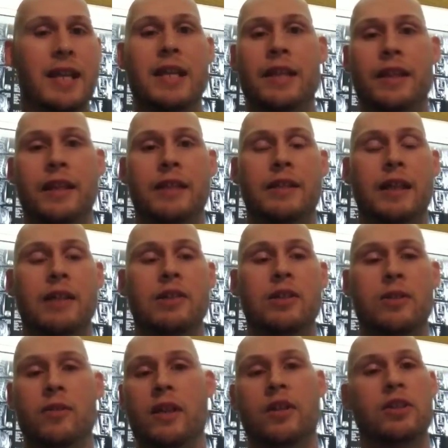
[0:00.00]
anything done
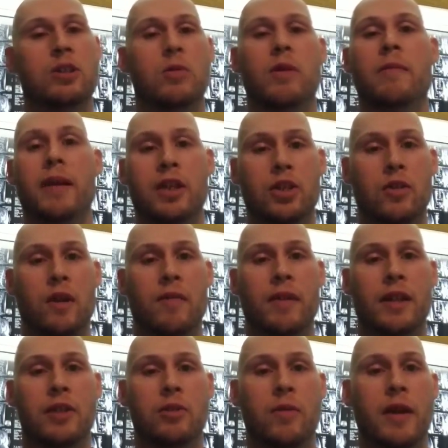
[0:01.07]
to you. They just want to make sure
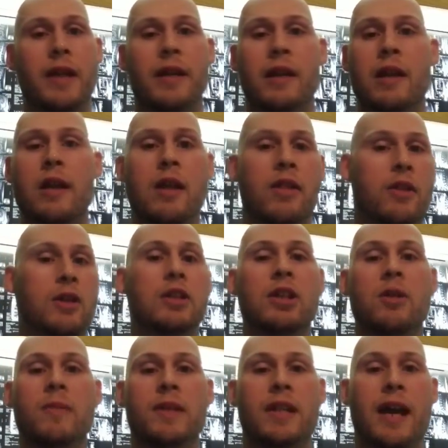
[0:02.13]
everything's right. There's
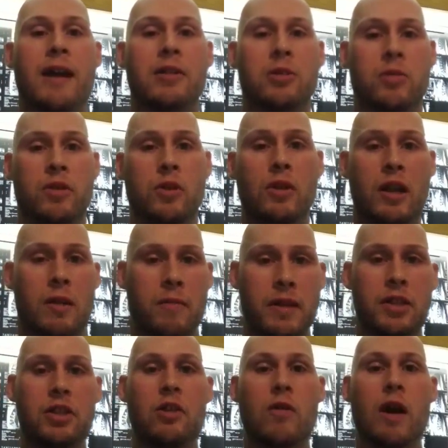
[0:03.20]
going to be times when you come
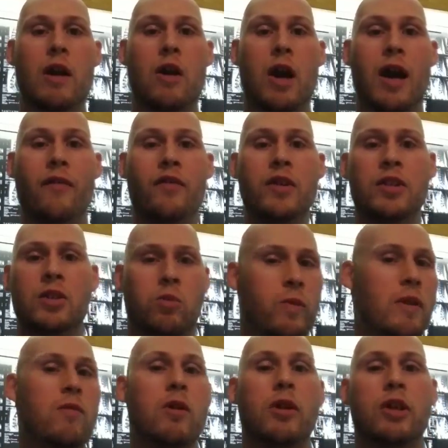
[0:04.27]
into our office,
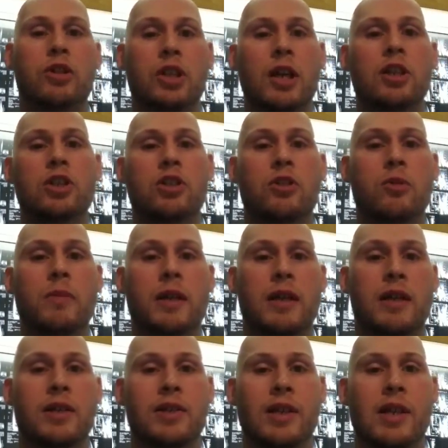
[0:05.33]
we won't adjust you
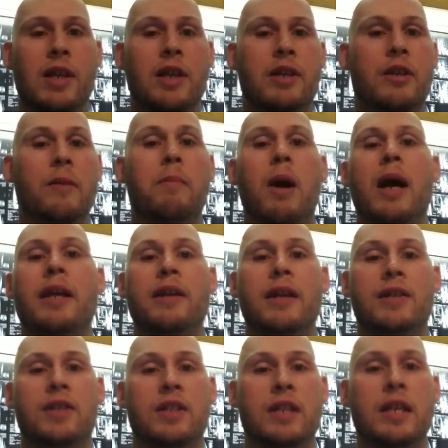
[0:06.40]
because your body
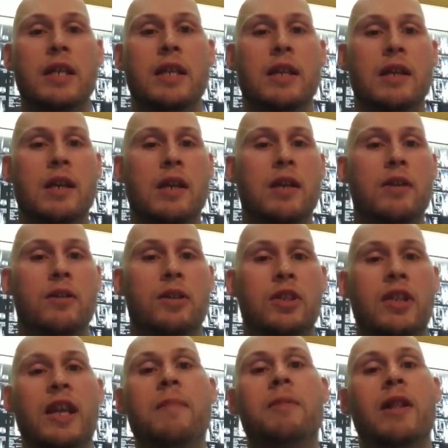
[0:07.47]
doesn't need it. You're
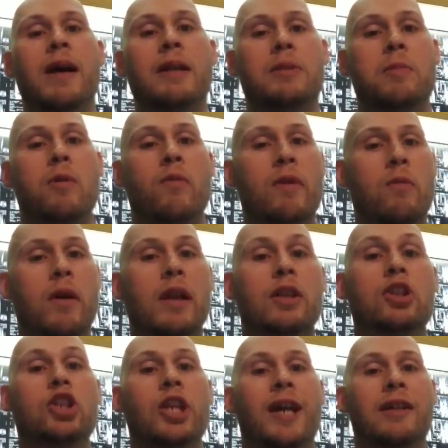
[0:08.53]
stabilized, but we want
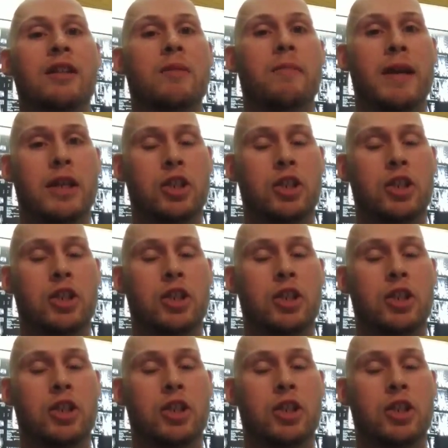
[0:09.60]
to check to